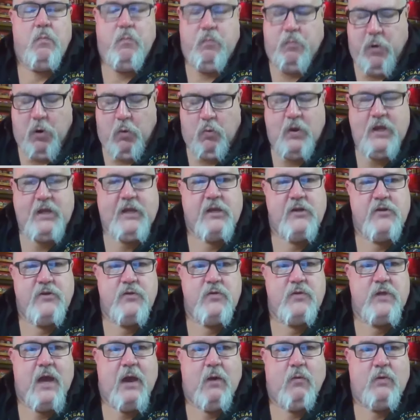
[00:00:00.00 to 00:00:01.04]
but we can do
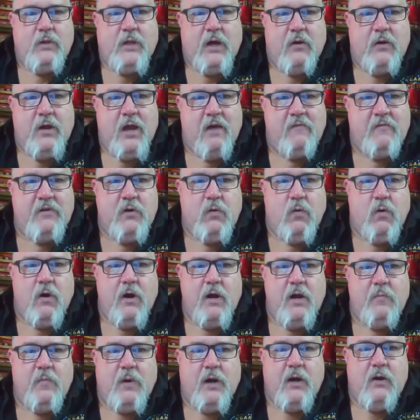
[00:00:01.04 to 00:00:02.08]
that without having to worry
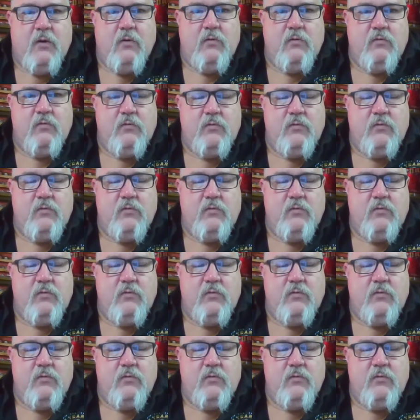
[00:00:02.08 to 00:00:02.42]
about